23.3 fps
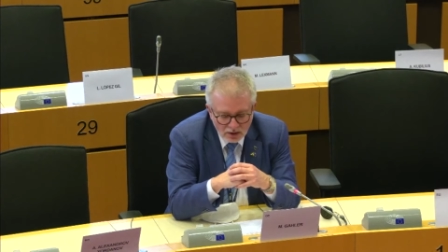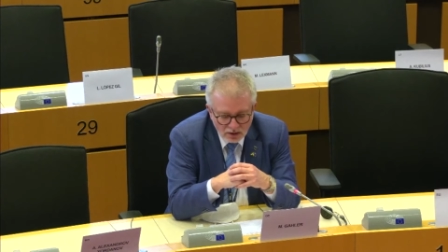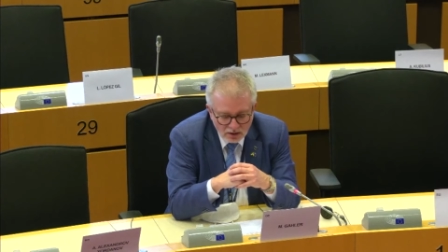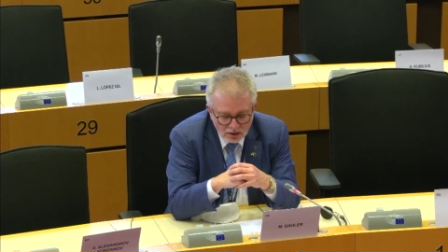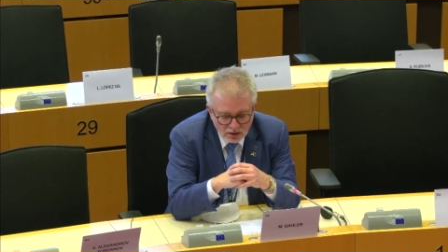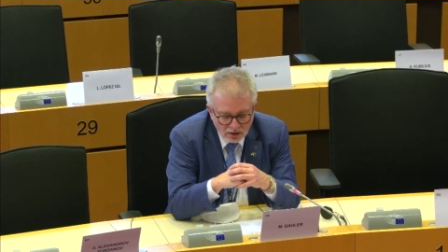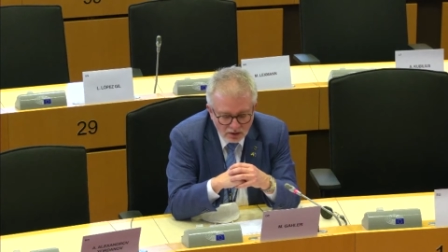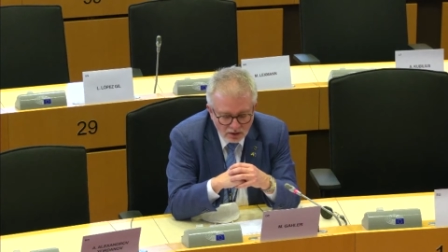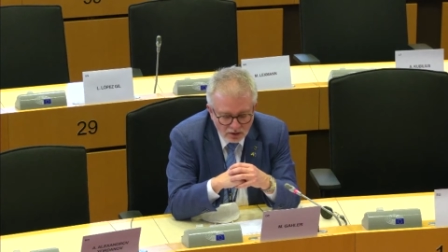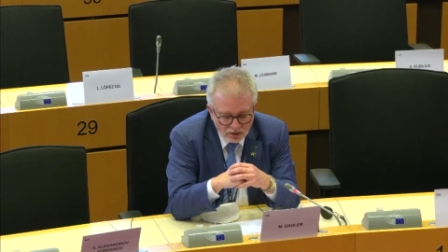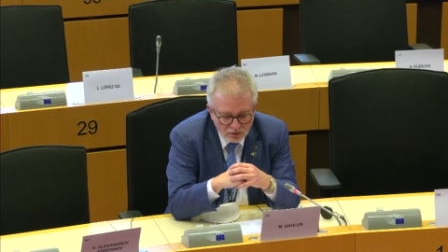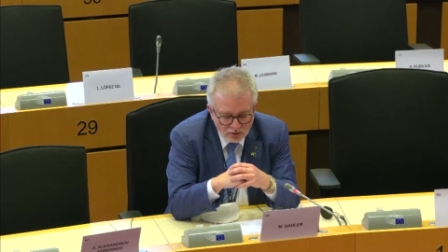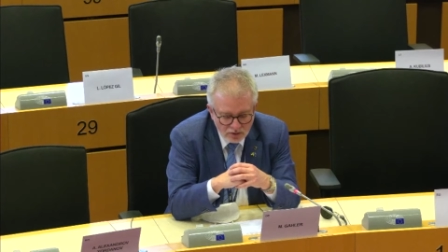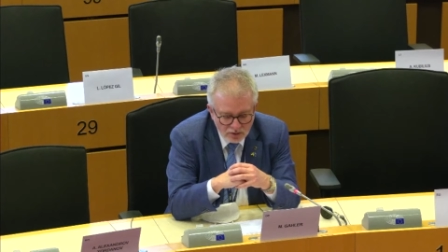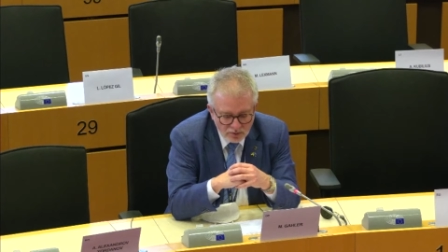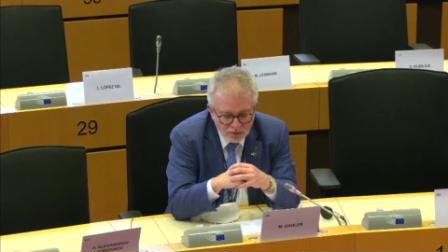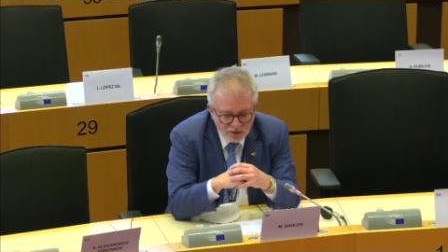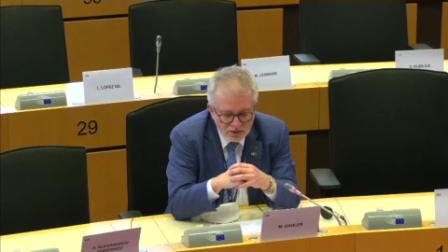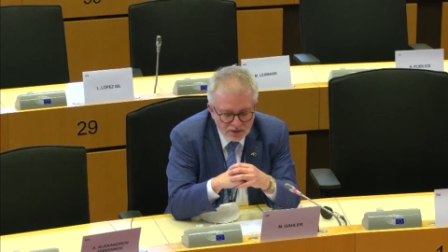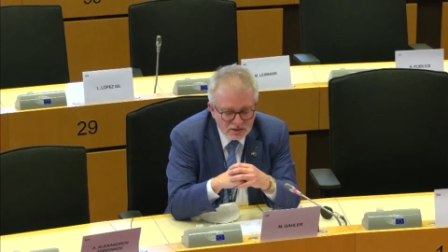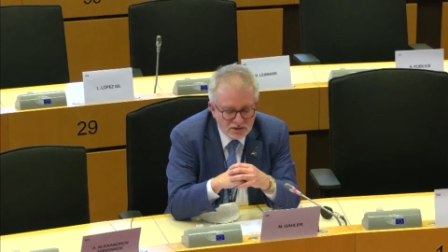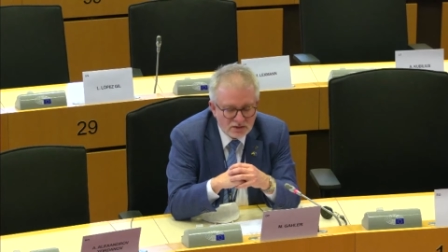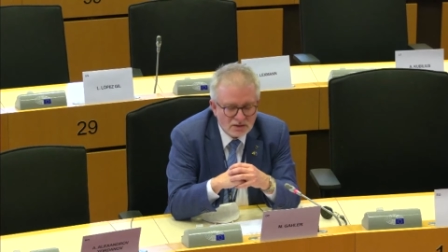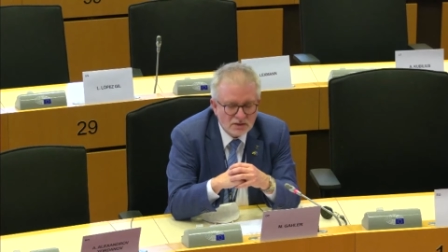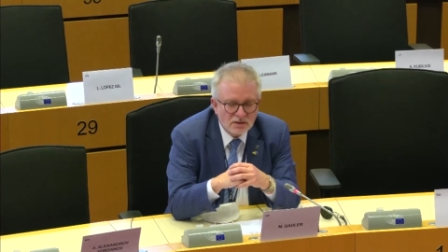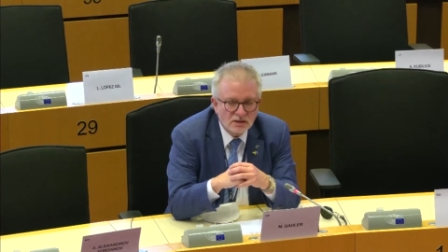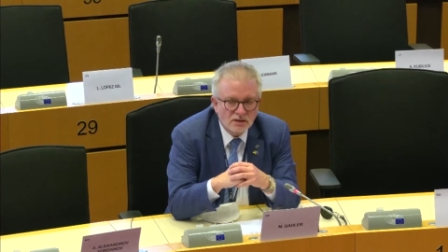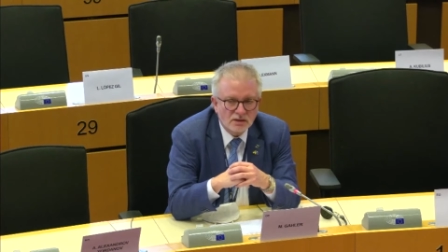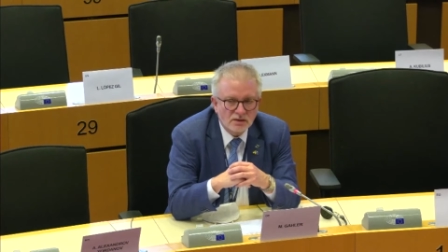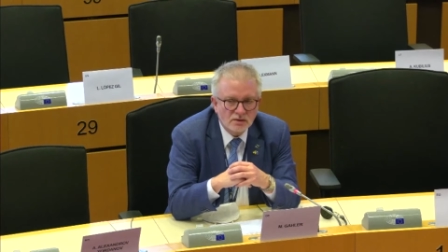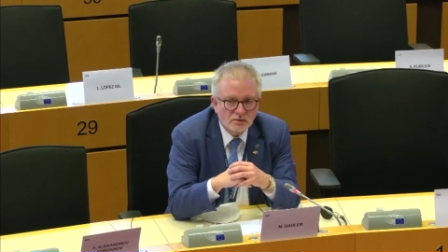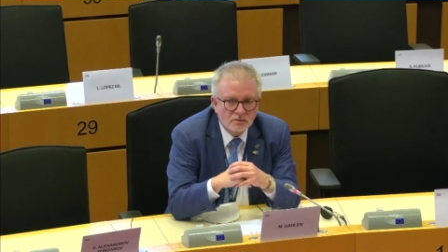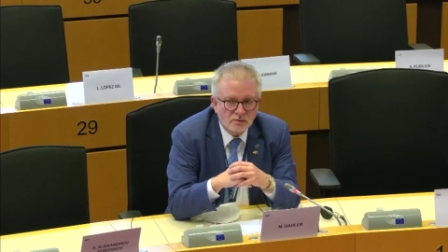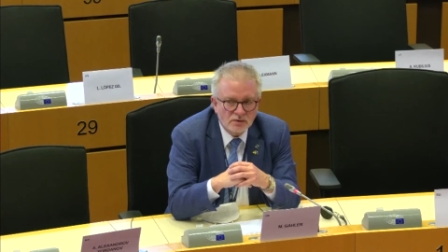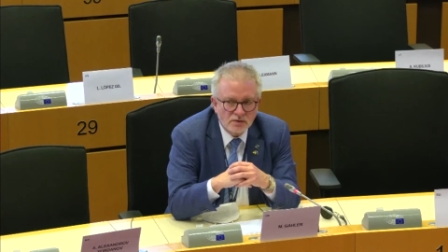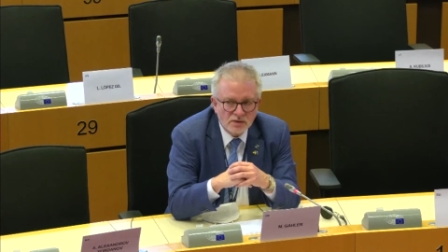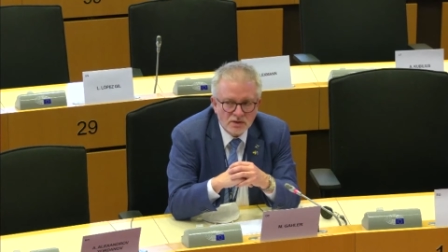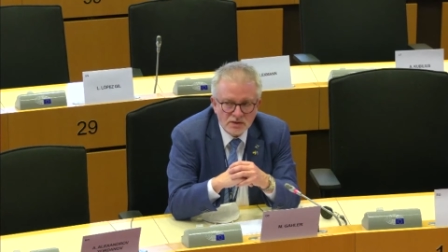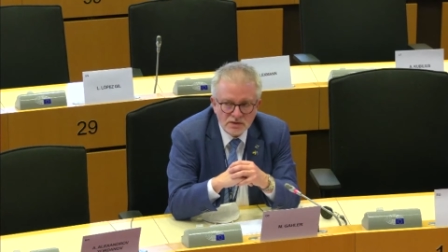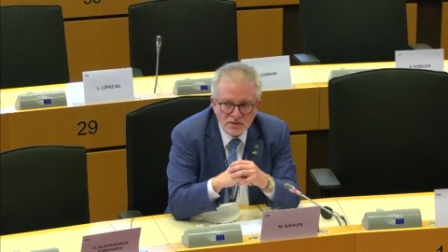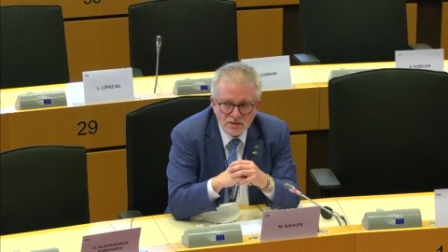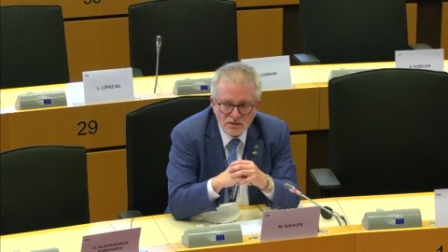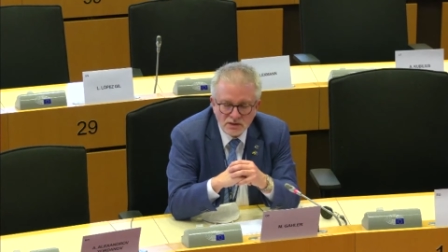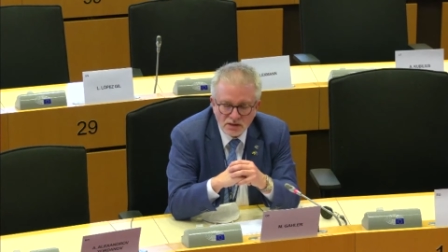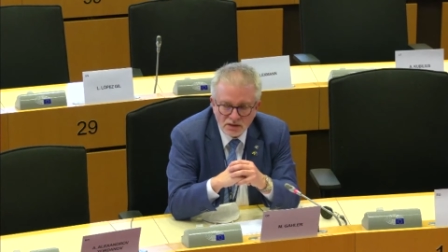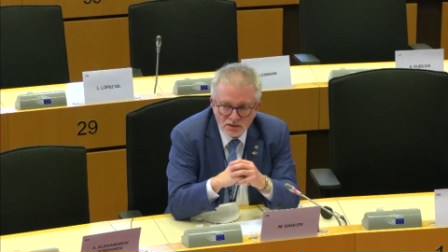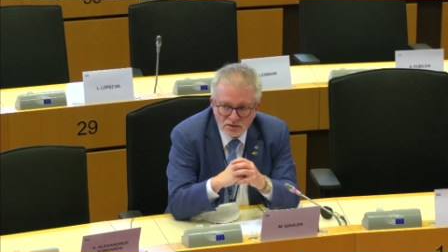uh, agreements with
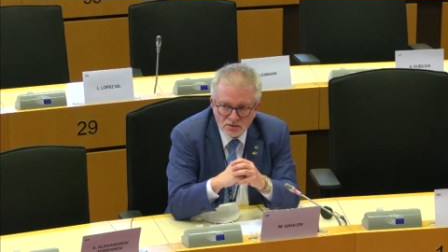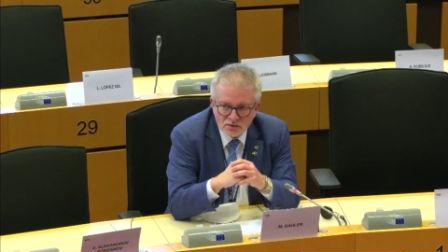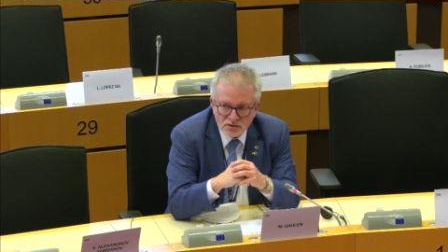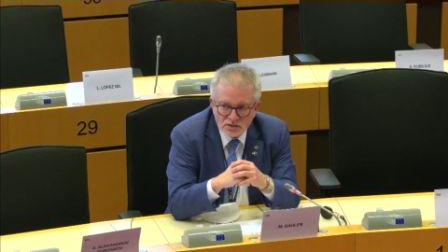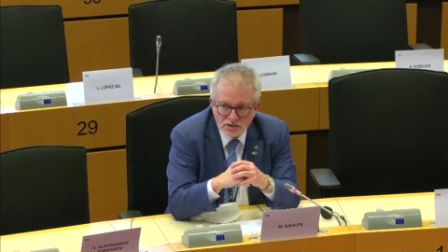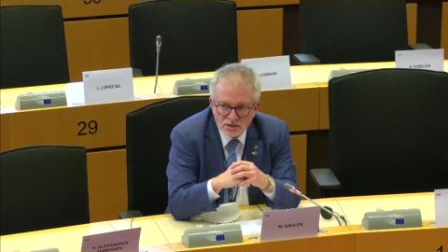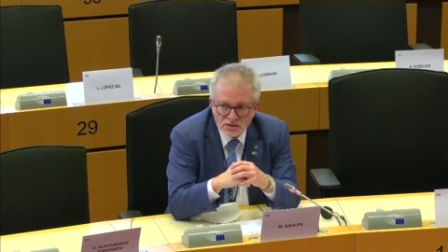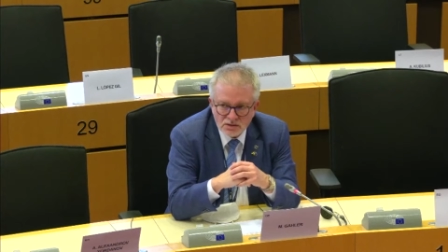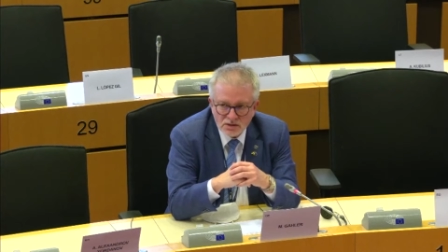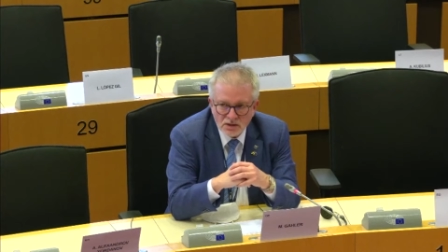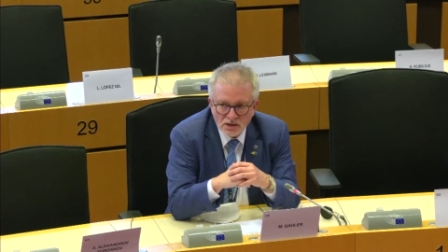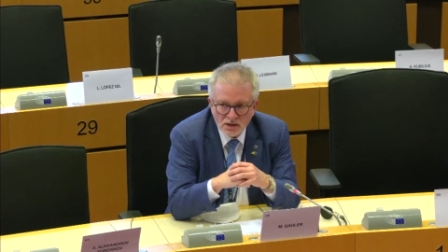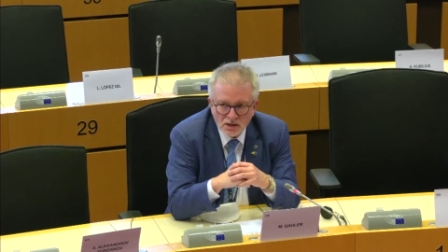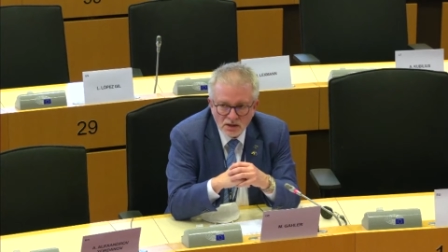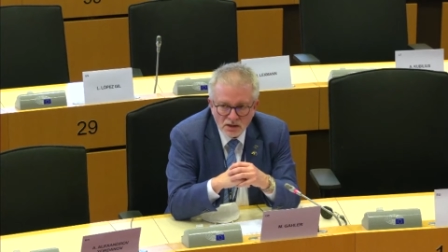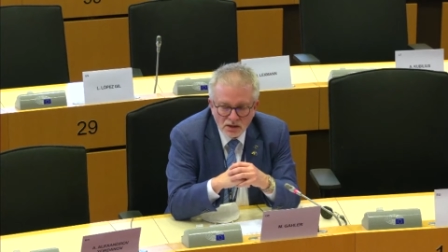these countries.